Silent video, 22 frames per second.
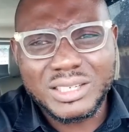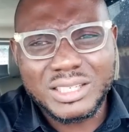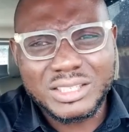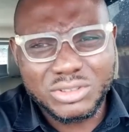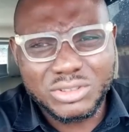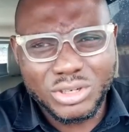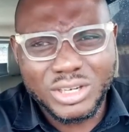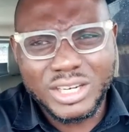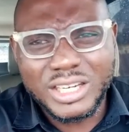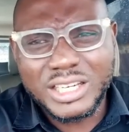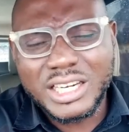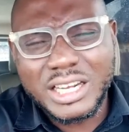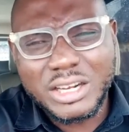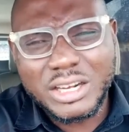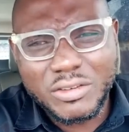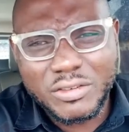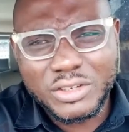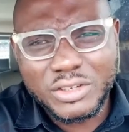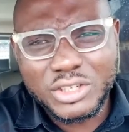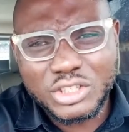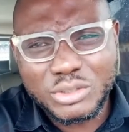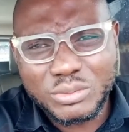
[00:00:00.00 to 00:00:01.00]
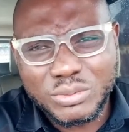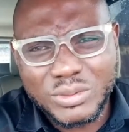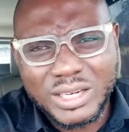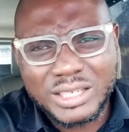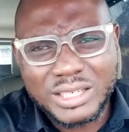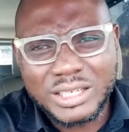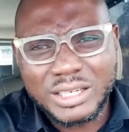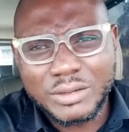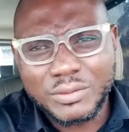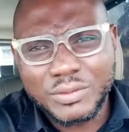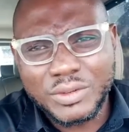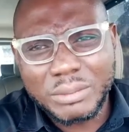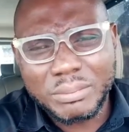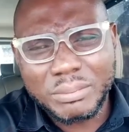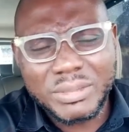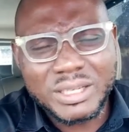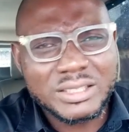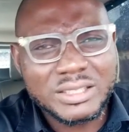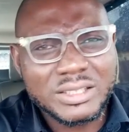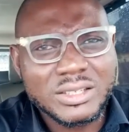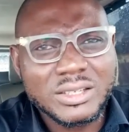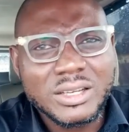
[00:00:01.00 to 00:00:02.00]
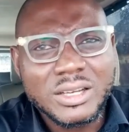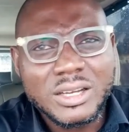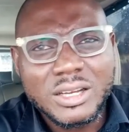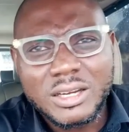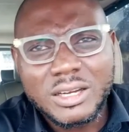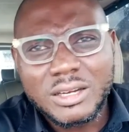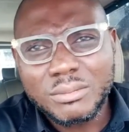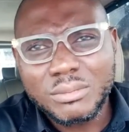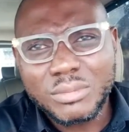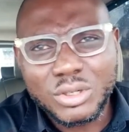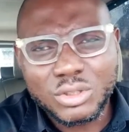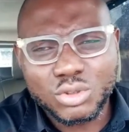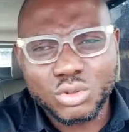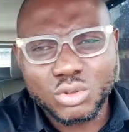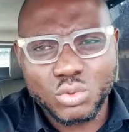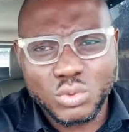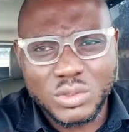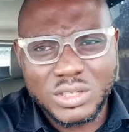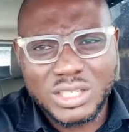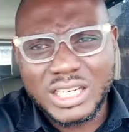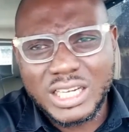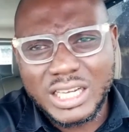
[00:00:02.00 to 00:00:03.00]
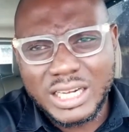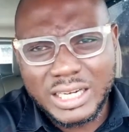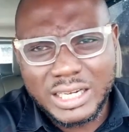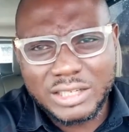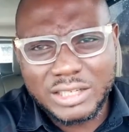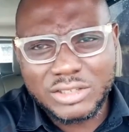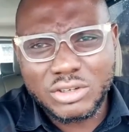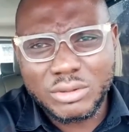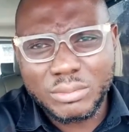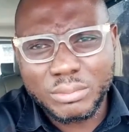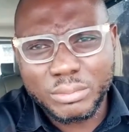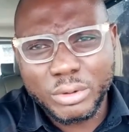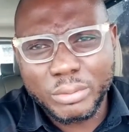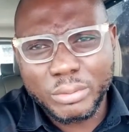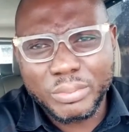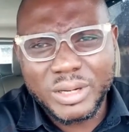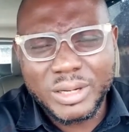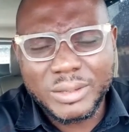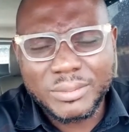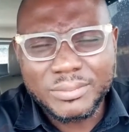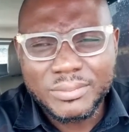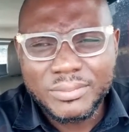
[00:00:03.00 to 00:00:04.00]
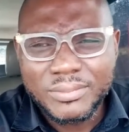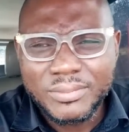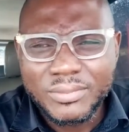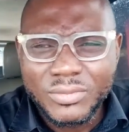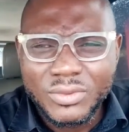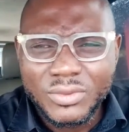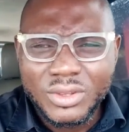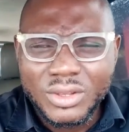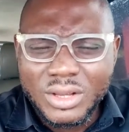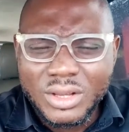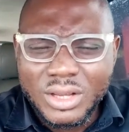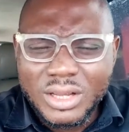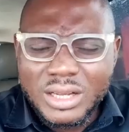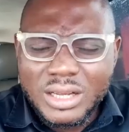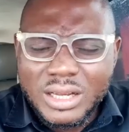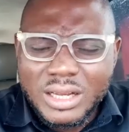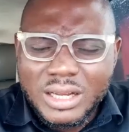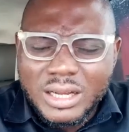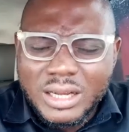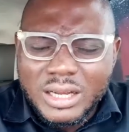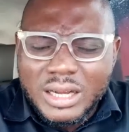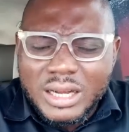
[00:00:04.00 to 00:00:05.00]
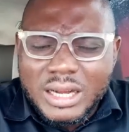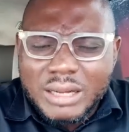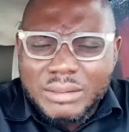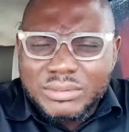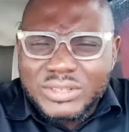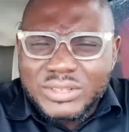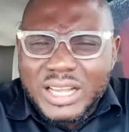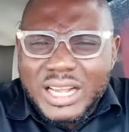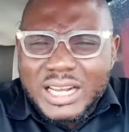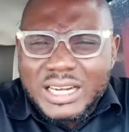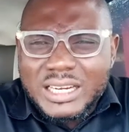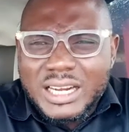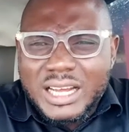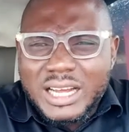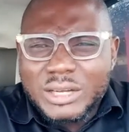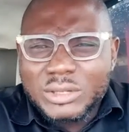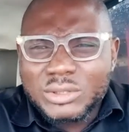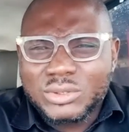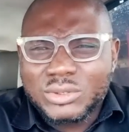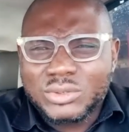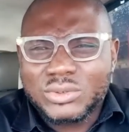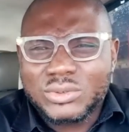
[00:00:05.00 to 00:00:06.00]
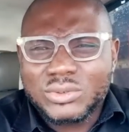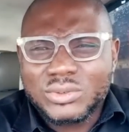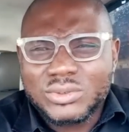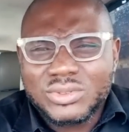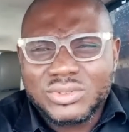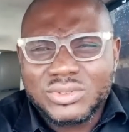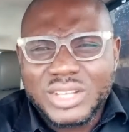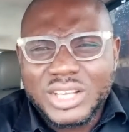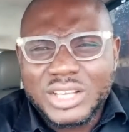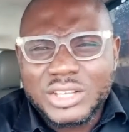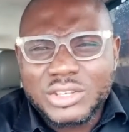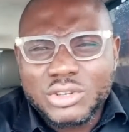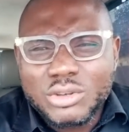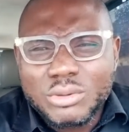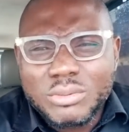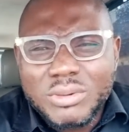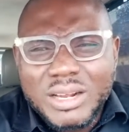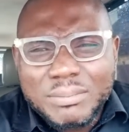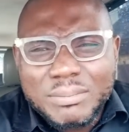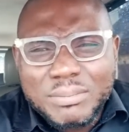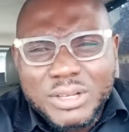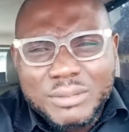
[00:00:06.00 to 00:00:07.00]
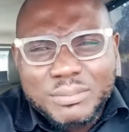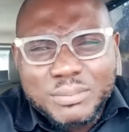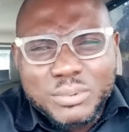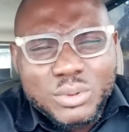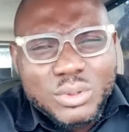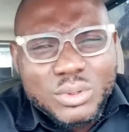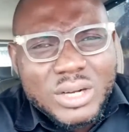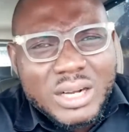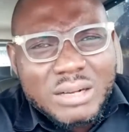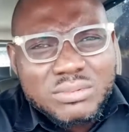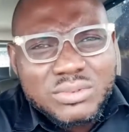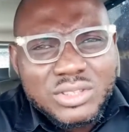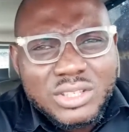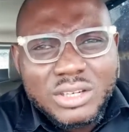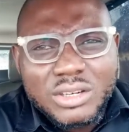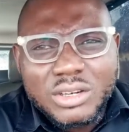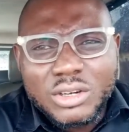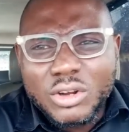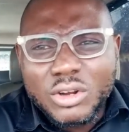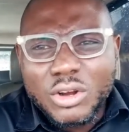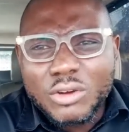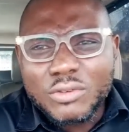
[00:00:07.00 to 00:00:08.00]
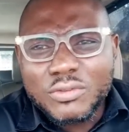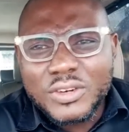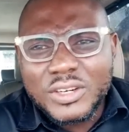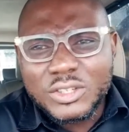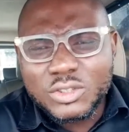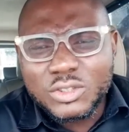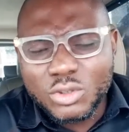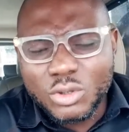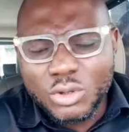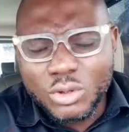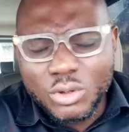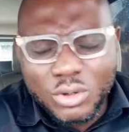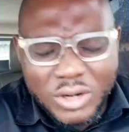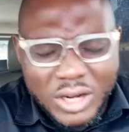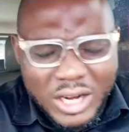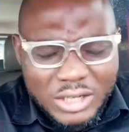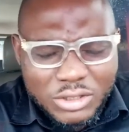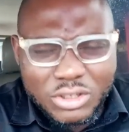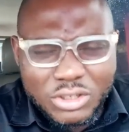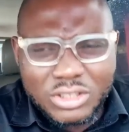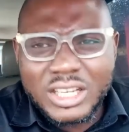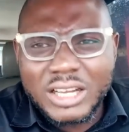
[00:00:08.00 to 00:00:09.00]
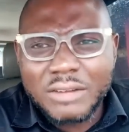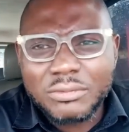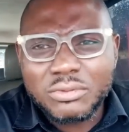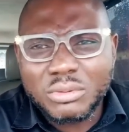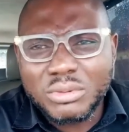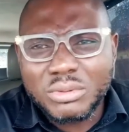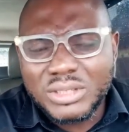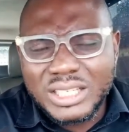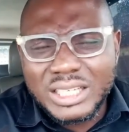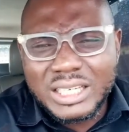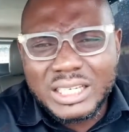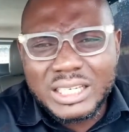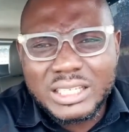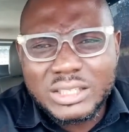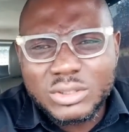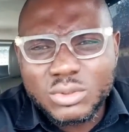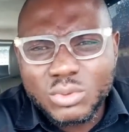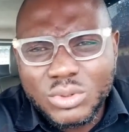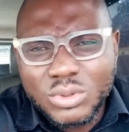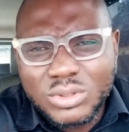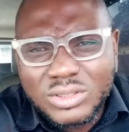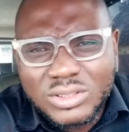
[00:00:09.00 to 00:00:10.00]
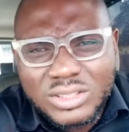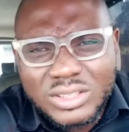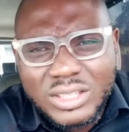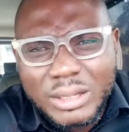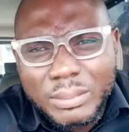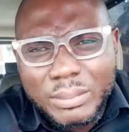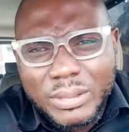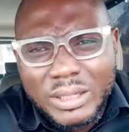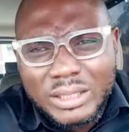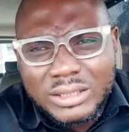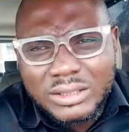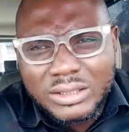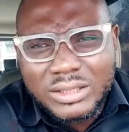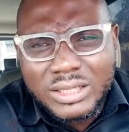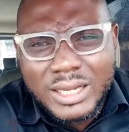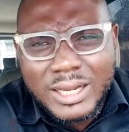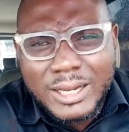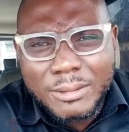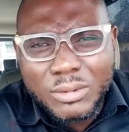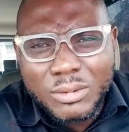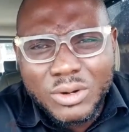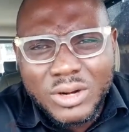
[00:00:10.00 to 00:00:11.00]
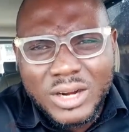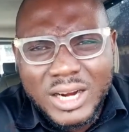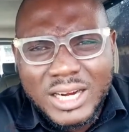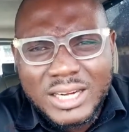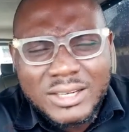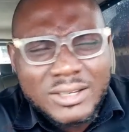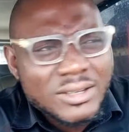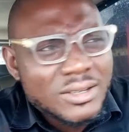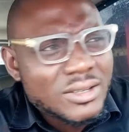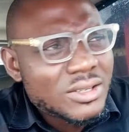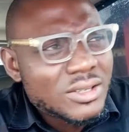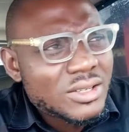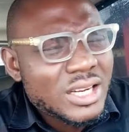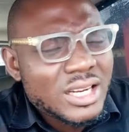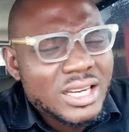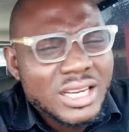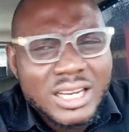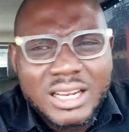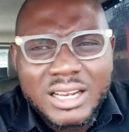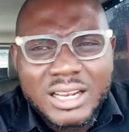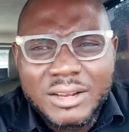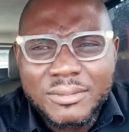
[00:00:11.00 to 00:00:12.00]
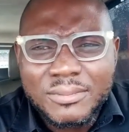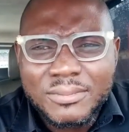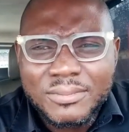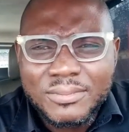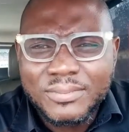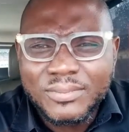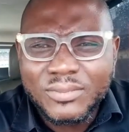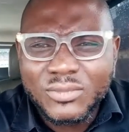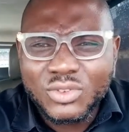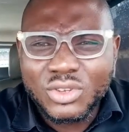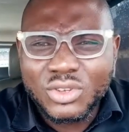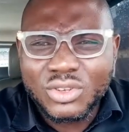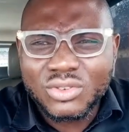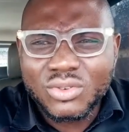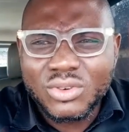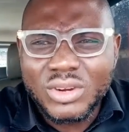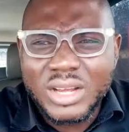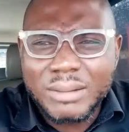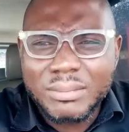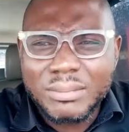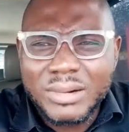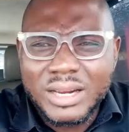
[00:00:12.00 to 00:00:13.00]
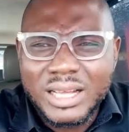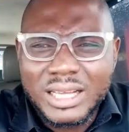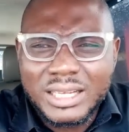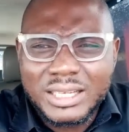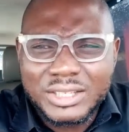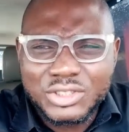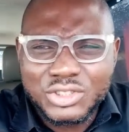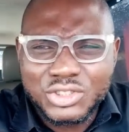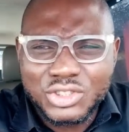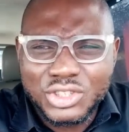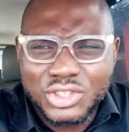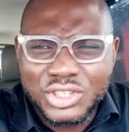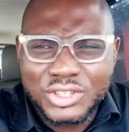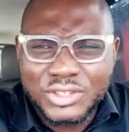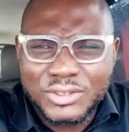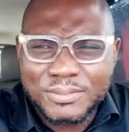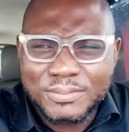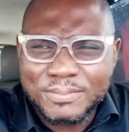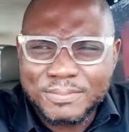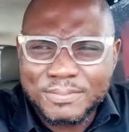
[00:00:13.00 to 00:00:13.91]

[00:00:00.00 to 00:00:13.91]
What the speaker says: He's already a governorship candidate for the party, but to win the election proper. I'm signing out. Thank you, my people. I'm still recovering, so I just have to be taking it one step at a time. All right? Take care. Subscribe, like, and share.